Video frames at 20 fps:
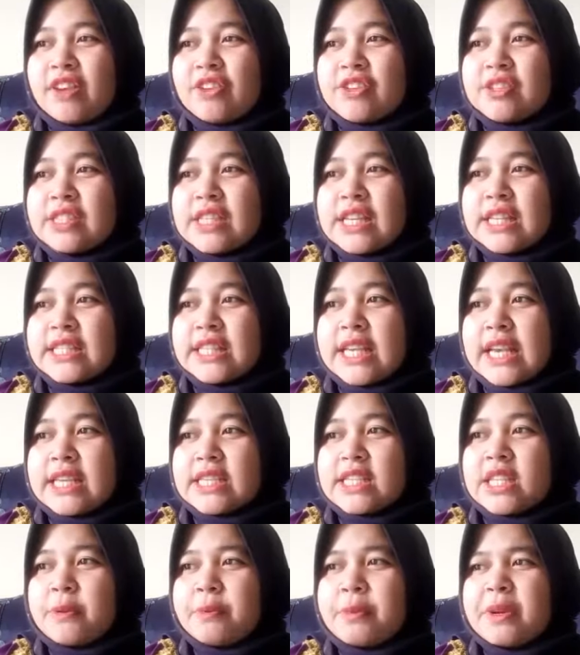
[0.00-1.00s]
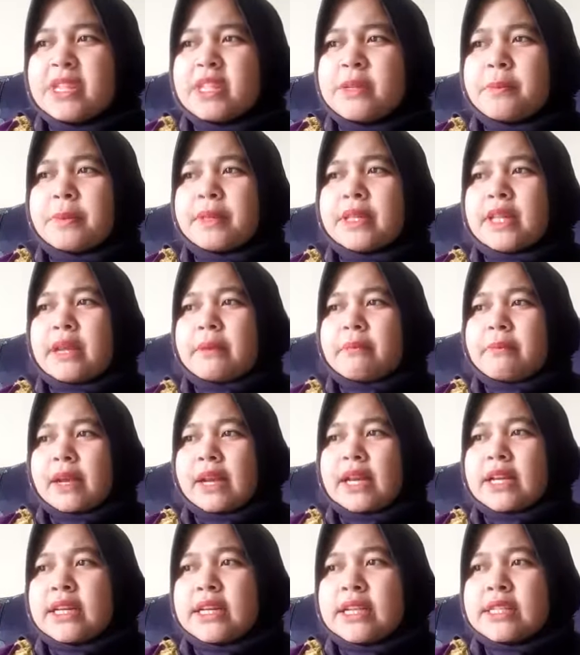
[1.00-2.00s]
linguistics is the principle that
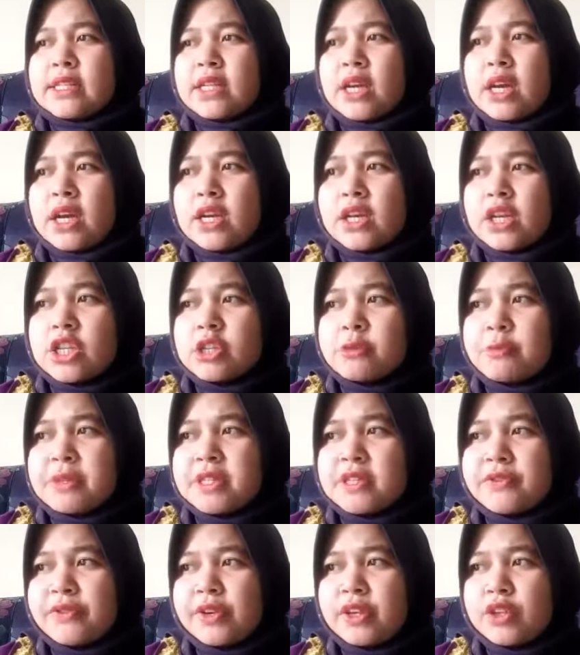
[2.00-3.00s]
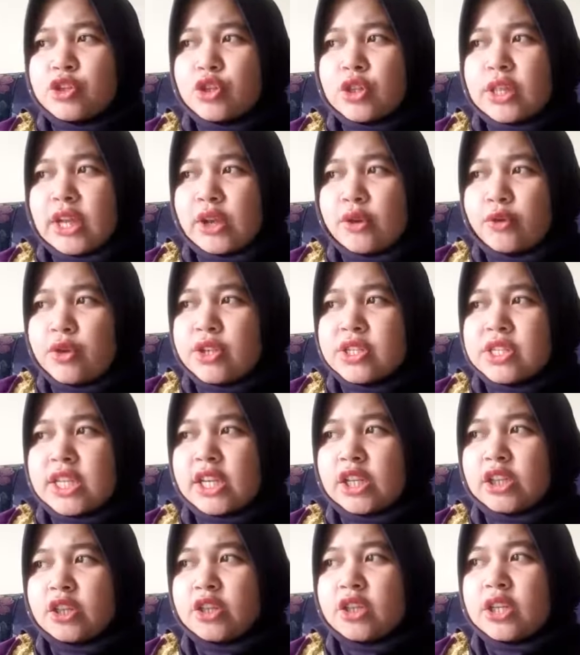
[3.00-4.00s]
mechanics are not specific to language,
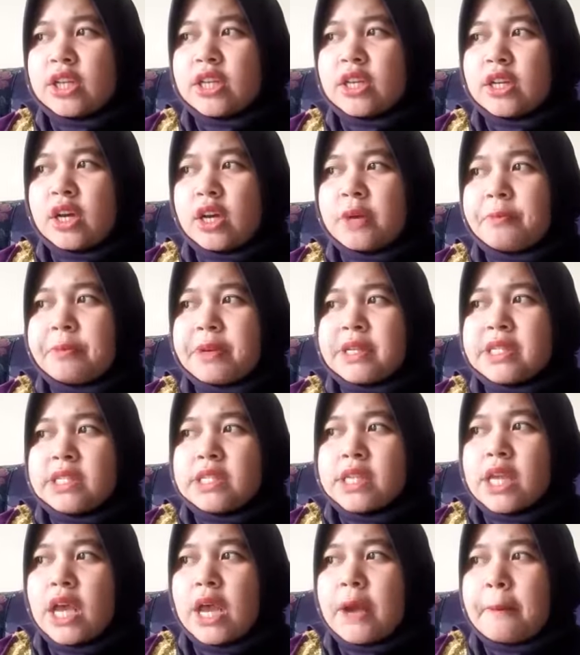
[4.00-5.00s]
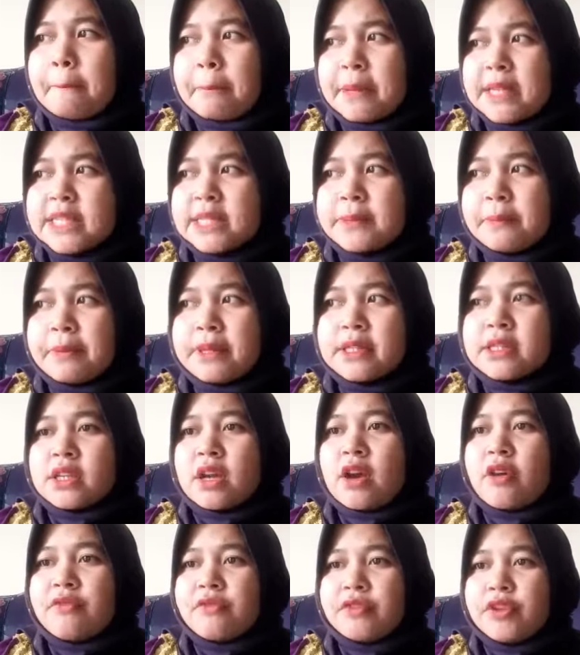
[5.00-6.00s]
including
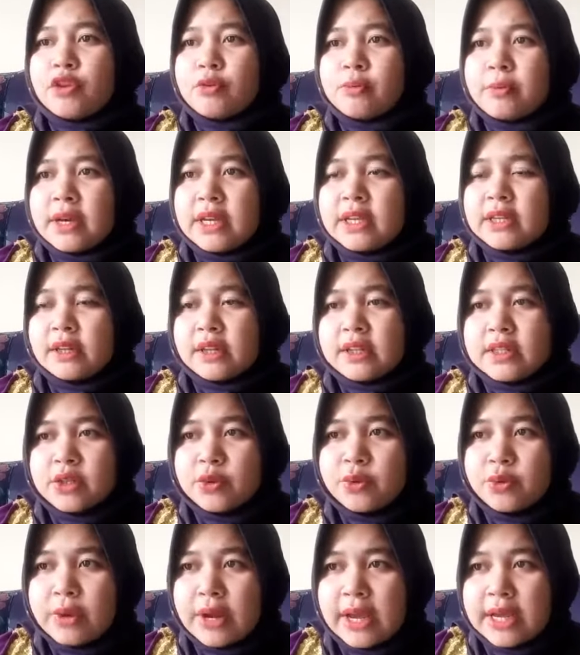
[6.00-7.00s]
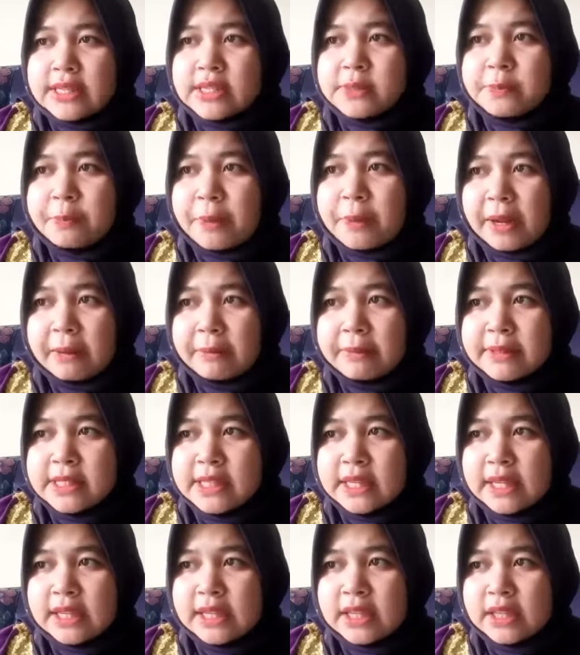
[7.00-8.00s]
principles of human categorized
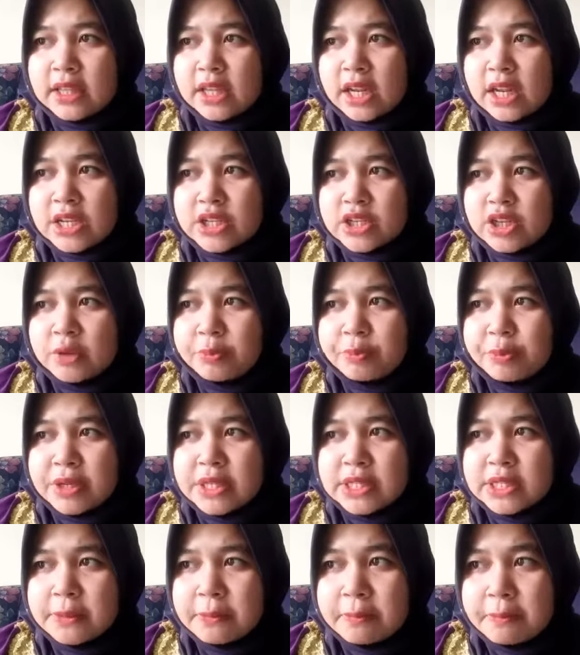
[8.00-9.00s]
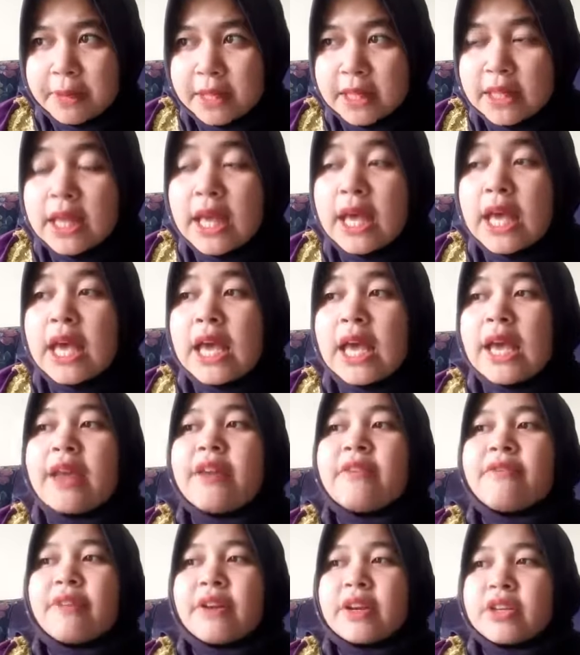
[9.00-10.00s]
pragmatic and interaction principle
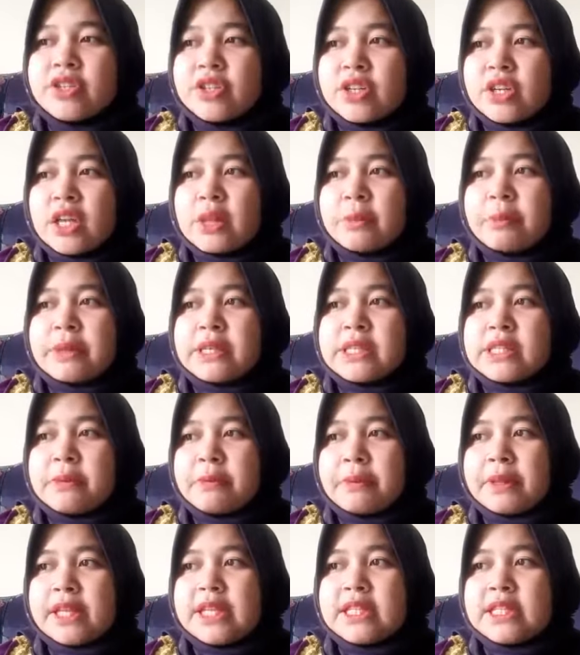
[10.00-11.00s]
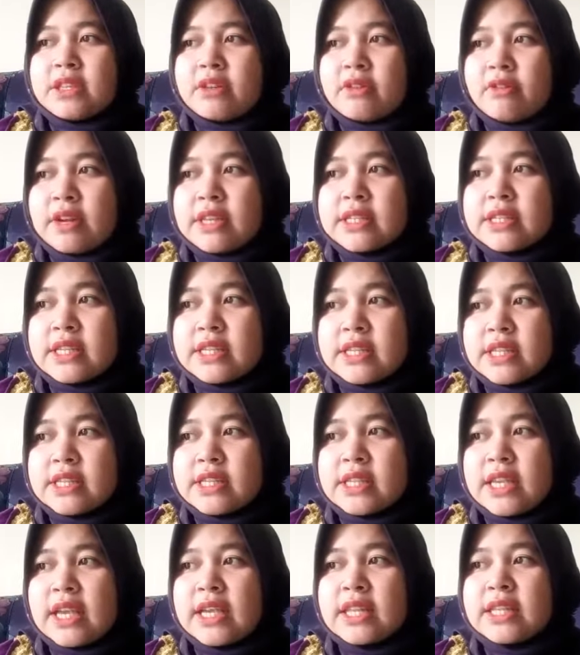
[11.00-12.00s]
and functional principle in general, such
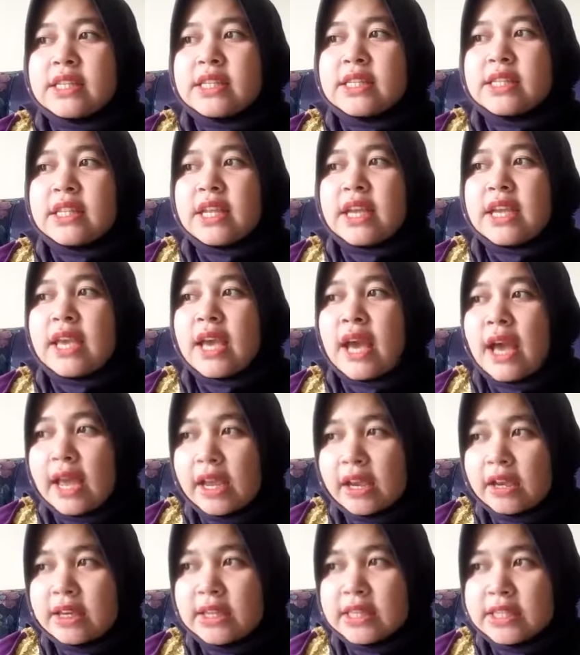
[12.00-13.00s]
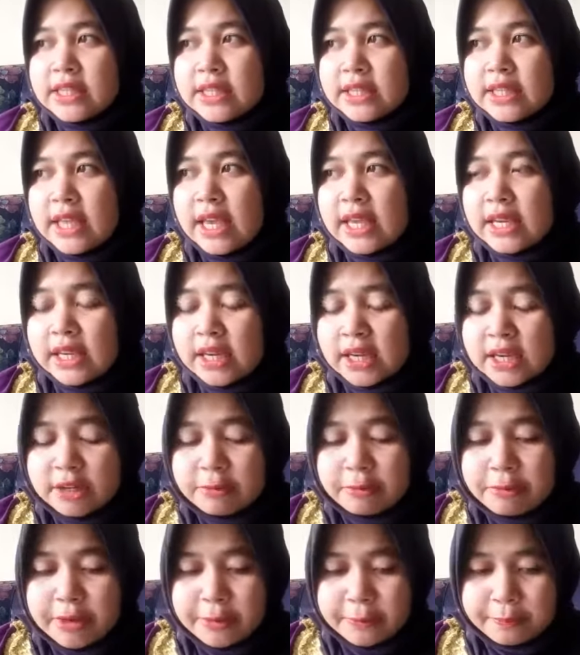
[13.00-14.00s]
as in iconicity and
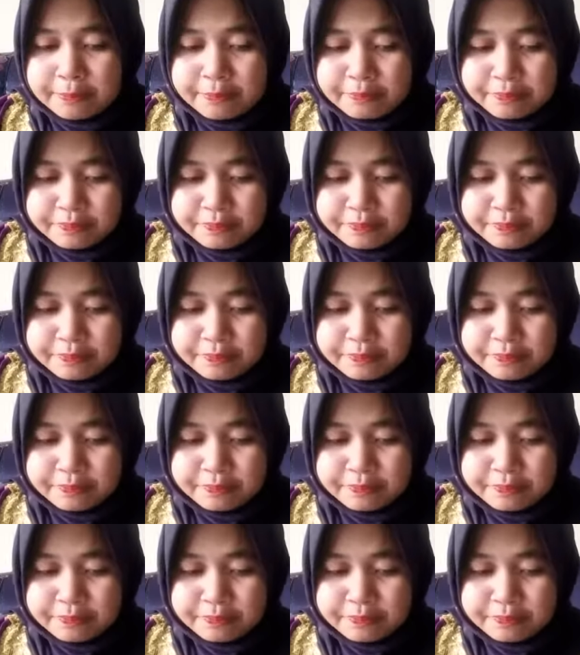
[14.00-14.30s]
economy.